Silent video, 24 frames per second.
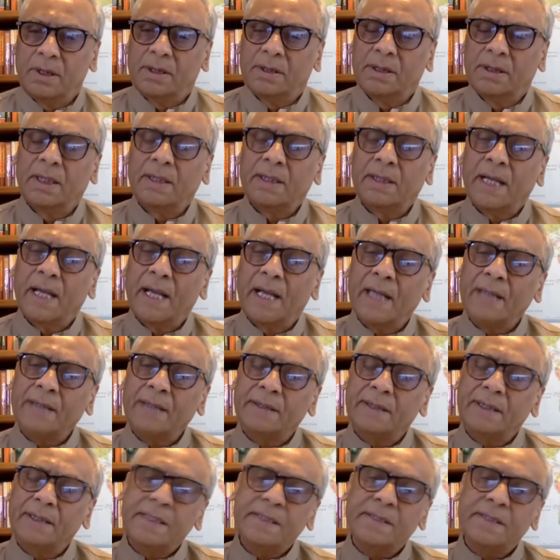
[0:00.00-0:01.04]
But at
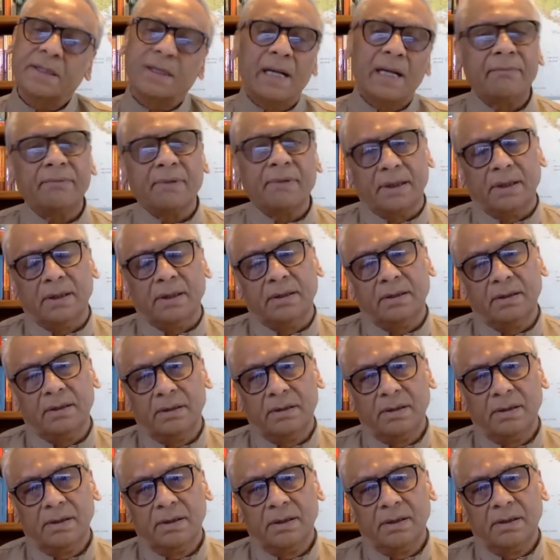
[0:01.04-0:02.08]
each level,
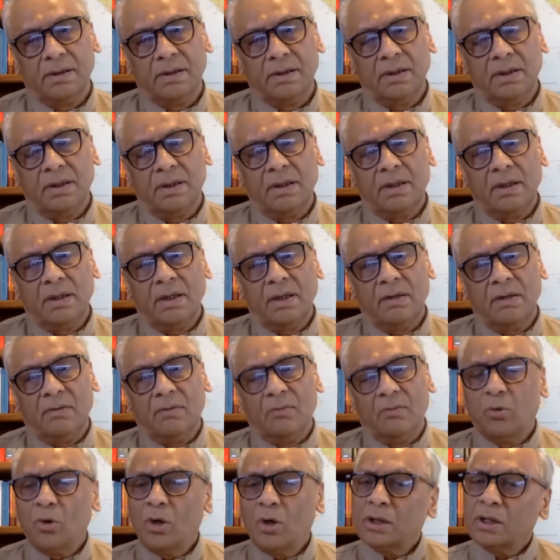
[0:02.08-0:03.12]

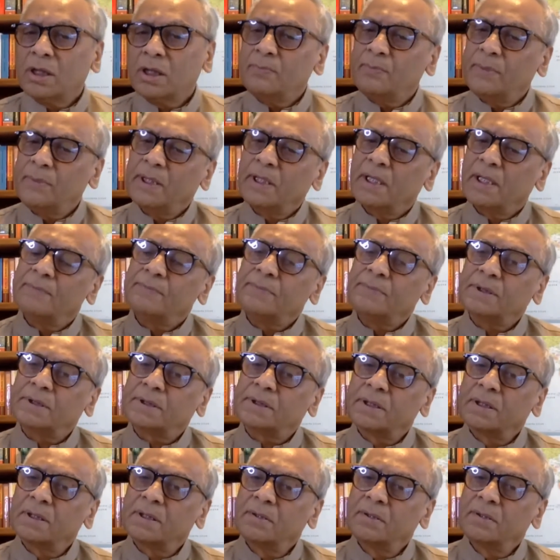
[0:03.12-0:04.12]
water becomes